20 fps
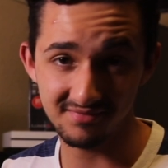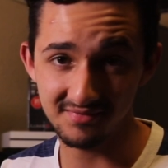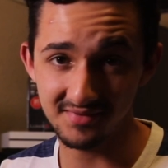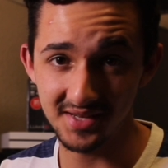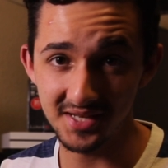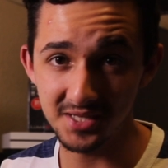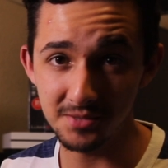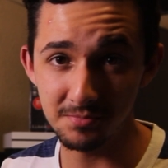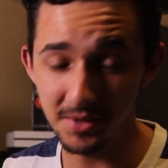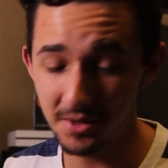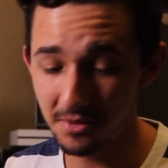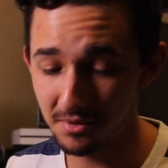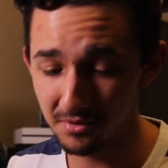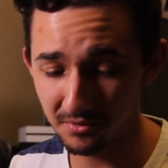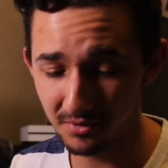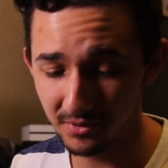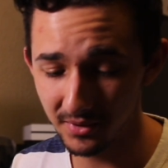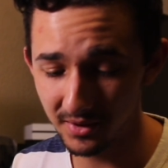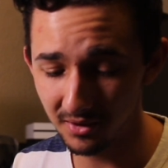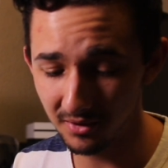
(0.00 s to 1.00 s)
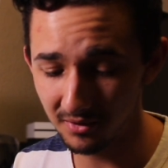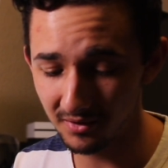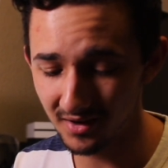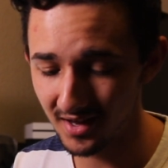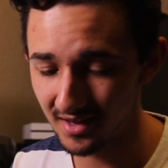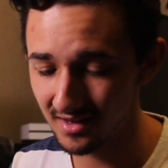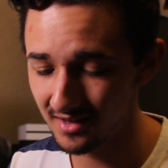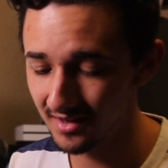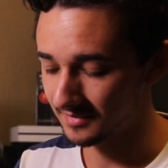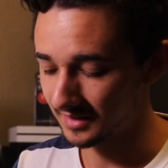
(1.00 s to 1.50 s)
it's been through it all
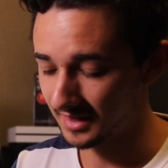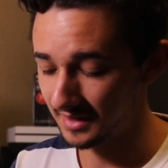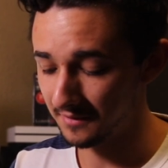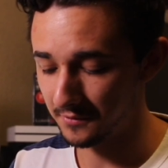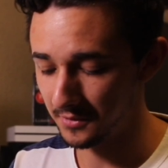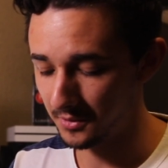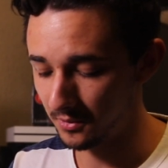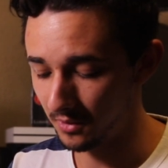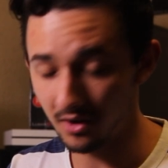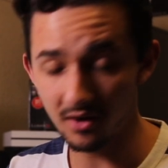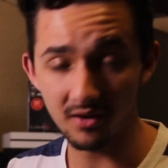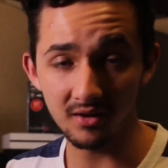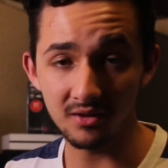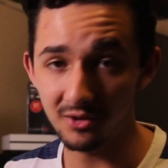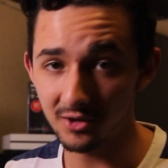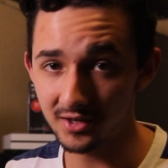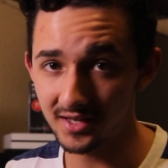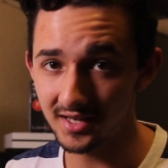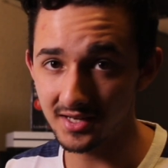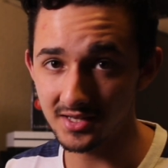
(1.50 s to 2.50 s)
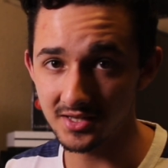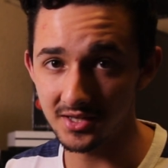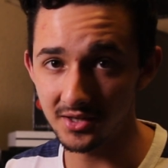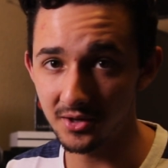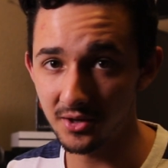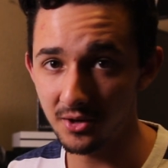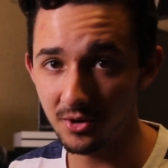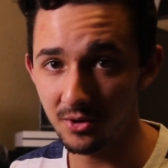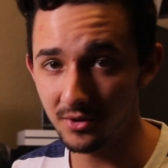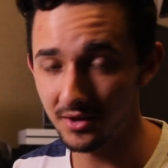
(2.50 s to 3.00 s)
right. If you are looking to
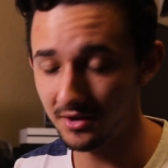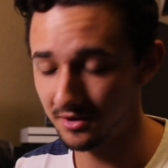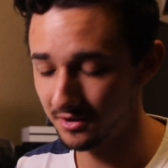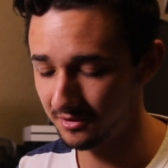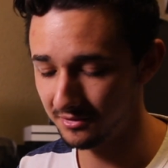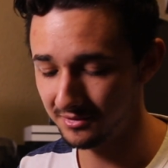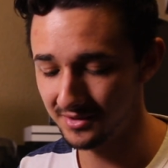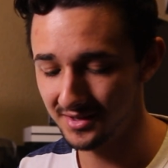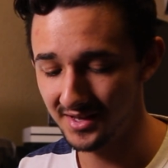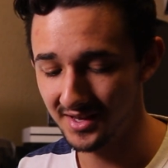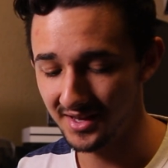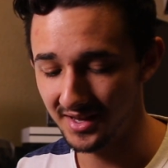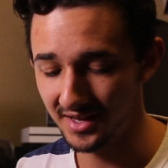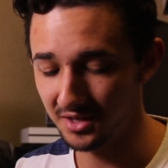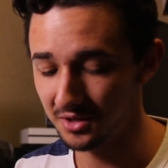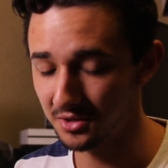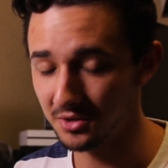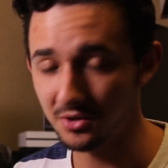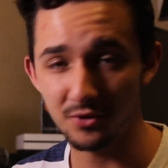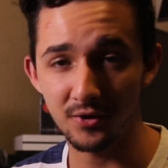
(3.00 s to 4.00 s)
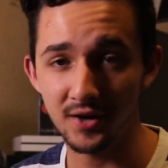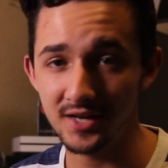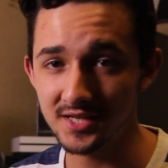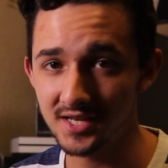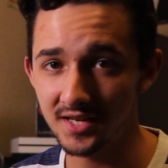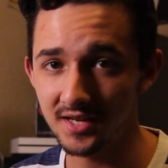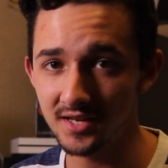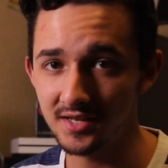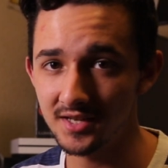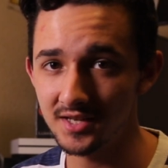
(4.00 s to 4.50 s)
go, in
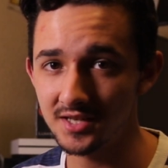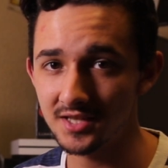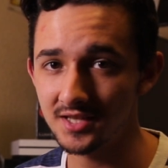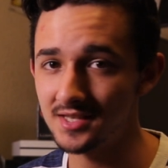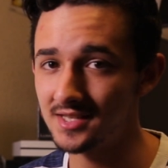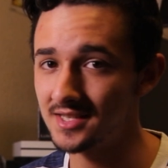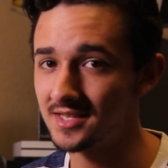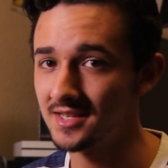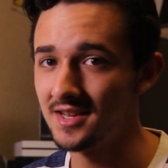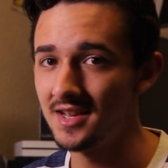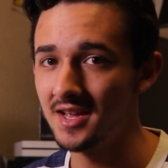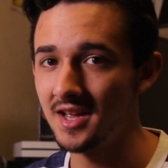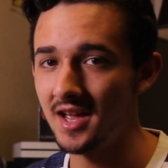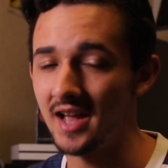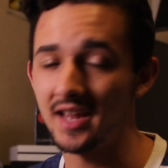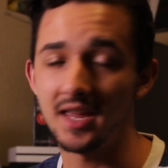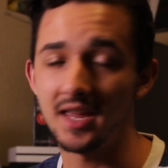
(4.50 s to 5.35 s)
crazy conditions, I